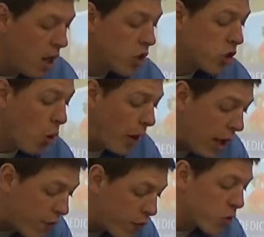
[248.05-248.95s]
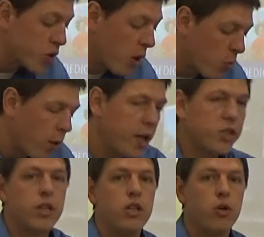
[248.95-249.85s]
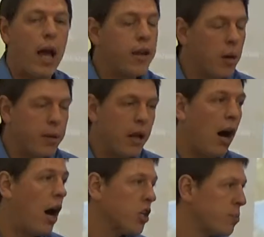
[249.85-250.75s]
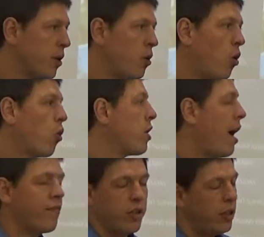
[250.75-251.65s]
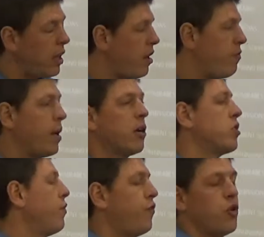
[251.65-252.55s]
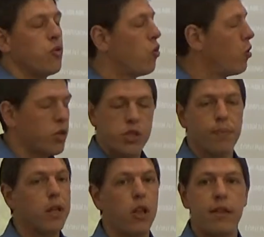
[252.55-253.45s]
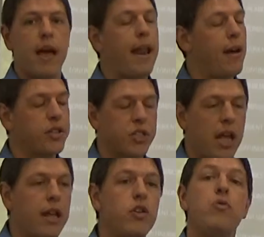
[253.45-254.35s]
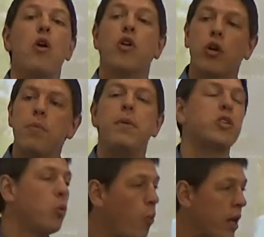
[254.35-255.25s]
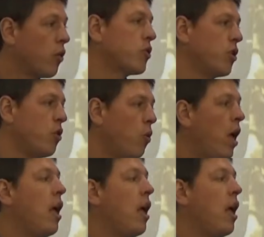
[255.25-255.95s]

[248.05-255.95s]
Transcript: So if for some reason you end up in the hospital, or you have to leave because of funeral or something like that out of state, and you know you're going to miss a week or two,